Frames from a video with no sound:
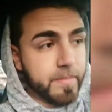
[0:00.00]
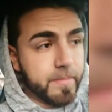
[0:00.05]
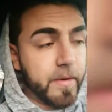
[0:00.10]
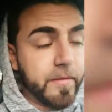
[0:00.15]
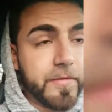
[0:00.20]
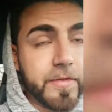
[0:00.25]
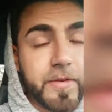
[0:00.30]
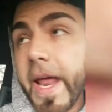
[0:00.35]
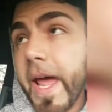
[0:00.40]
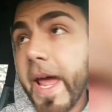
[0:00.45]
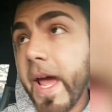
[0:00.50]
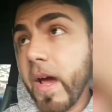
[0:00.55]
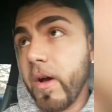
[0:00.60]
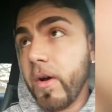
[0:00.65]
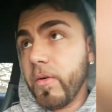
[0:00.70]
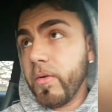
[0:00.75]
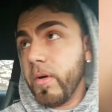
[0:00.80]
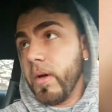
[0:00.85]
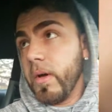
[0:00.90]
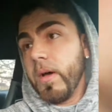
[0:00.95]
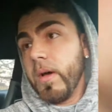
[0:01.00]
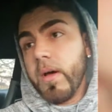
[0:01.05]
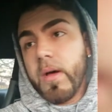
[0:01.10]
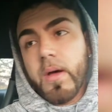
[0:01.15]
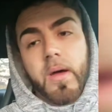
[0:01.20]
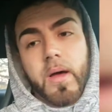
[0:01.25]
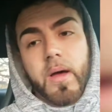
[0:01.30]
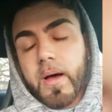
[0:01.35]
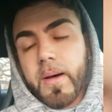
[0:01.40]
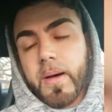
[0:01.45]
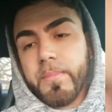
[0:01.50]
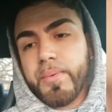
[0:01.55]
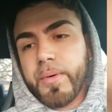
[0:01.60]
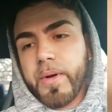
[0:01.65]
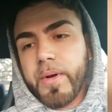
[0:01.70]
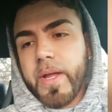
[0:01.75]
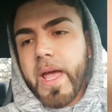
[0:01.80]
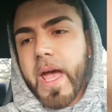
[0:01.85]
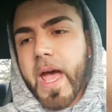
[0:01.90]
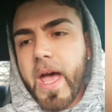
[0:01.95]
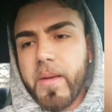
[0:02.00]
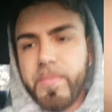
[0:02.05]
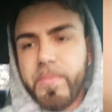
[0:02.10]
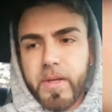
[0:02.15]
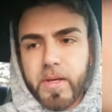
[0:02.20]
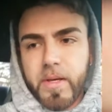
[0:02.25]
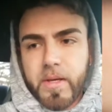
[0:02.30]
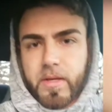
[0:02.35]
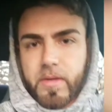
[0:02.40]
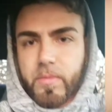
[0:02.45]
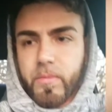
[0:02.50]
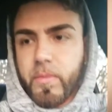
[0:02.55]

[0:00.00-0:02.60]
But for now, I'm pretty happy